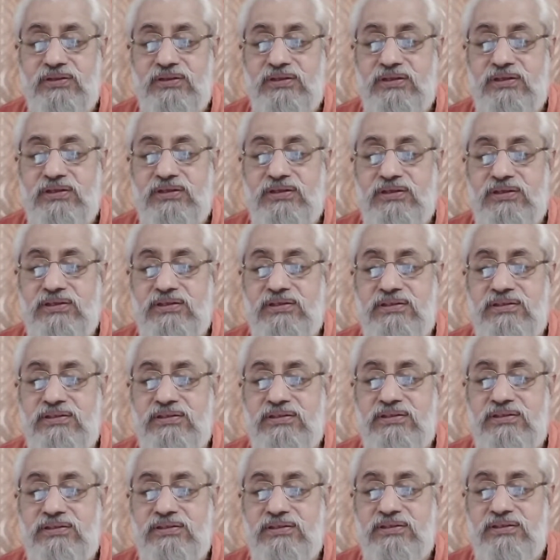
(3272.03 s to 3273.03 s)
Yeah.
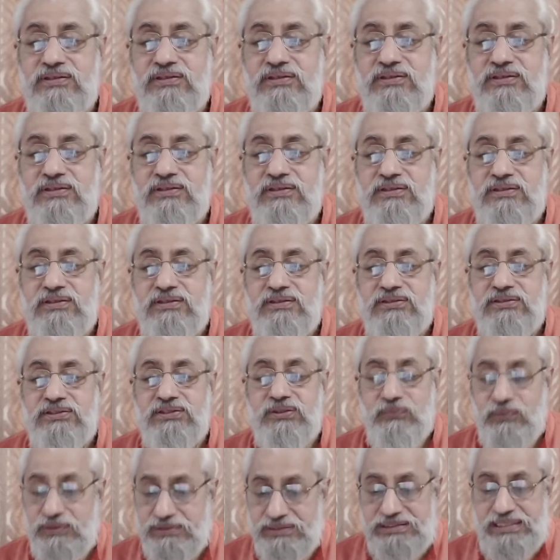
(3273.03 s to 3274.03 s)

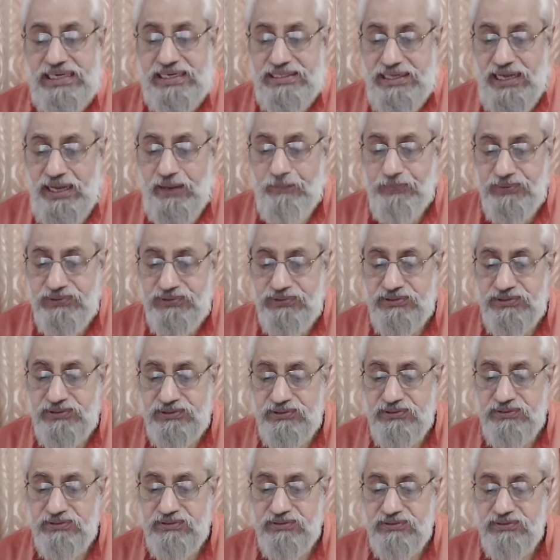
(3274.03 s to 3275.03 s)
So when that
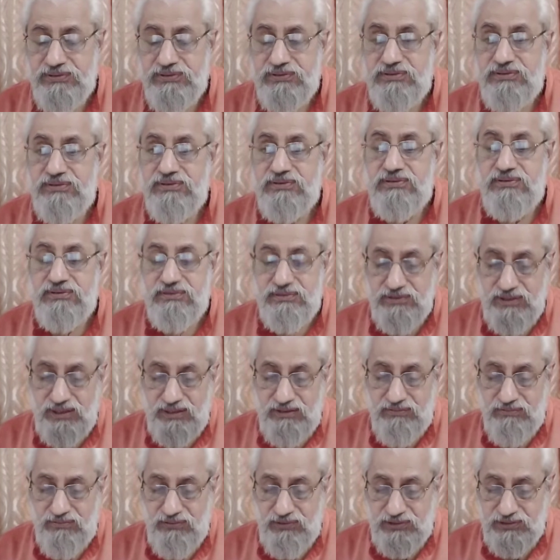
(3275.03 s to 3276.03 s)
happens,
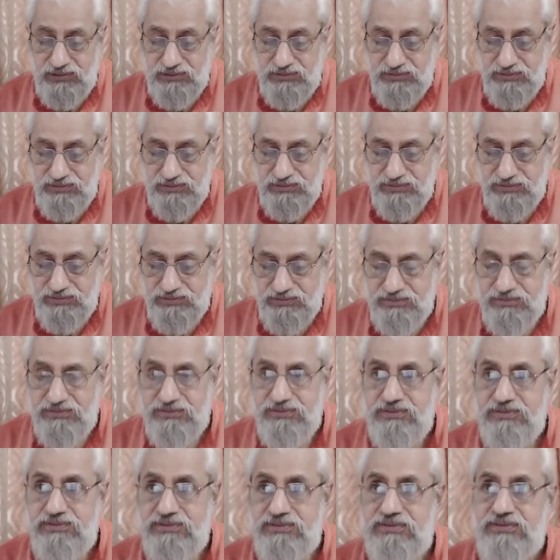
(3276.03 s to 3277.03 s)
then what?
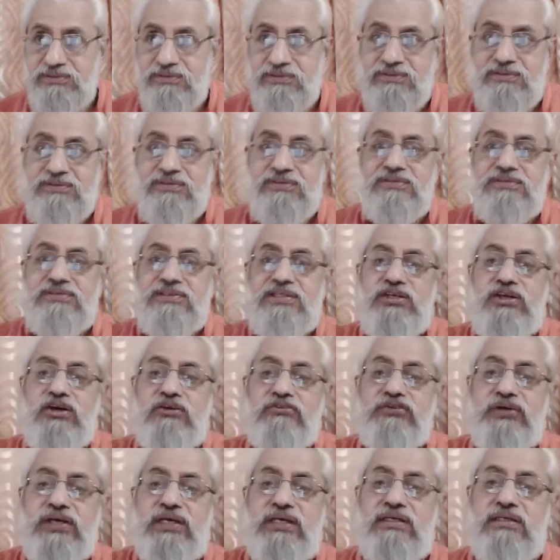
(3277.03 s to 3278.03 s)
Then
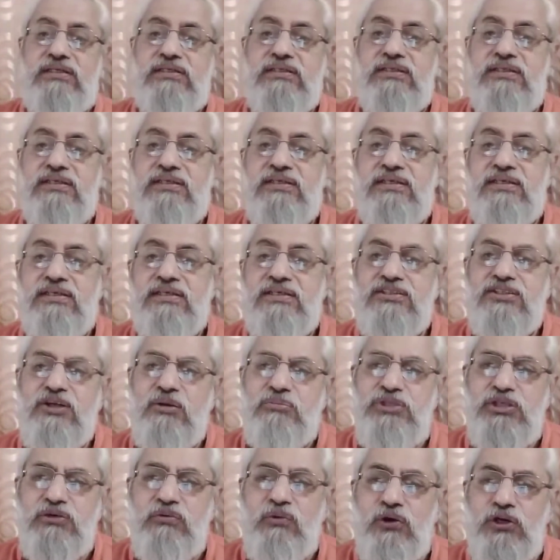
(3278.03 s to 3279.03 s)
you're free.
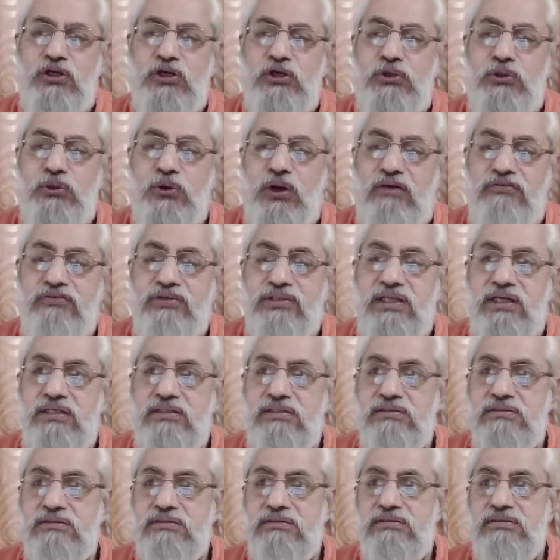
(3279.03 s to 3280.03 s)
Samji, what do you do after
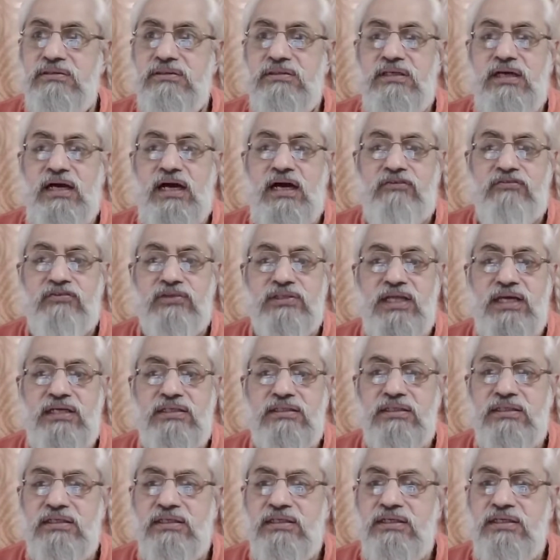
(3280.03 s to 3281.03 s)
that? After
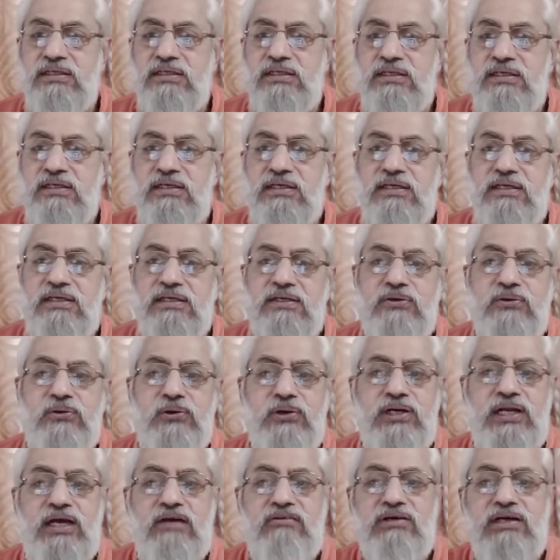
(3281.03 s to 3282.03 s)
that?
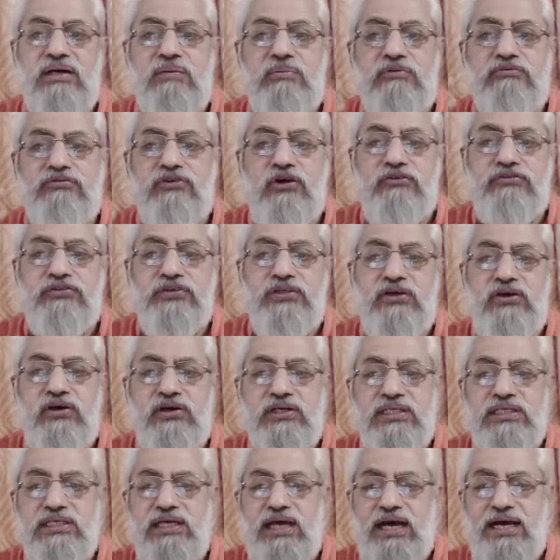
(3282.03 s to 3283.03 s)
Go and have a cup of coffee
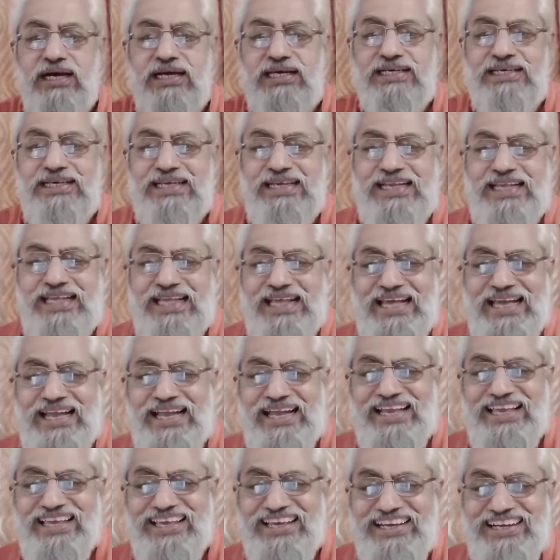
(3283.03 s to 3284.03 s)
or
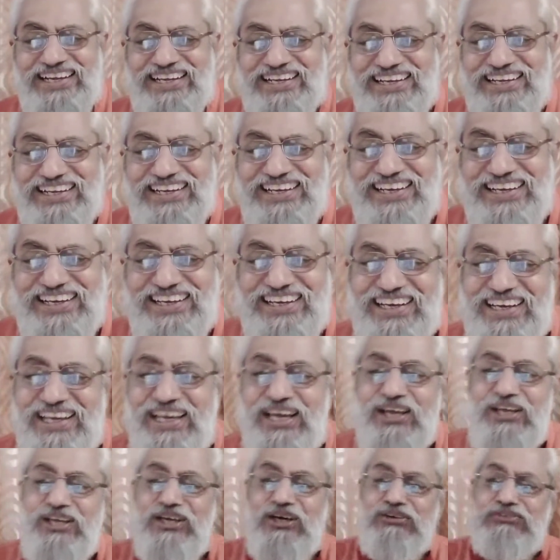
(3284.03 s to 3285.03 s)
kya?
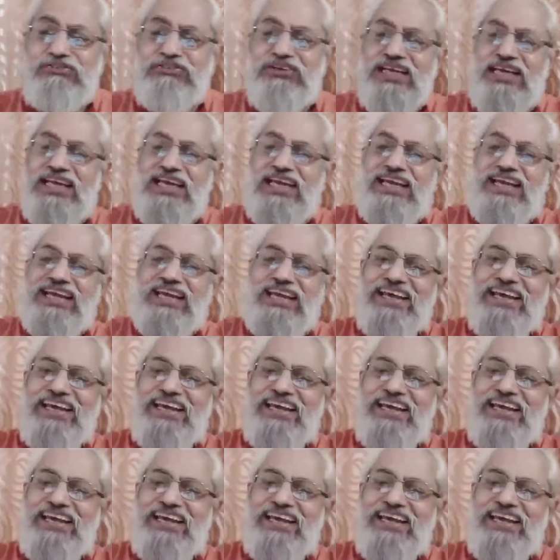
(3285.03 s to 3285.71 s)
You're free.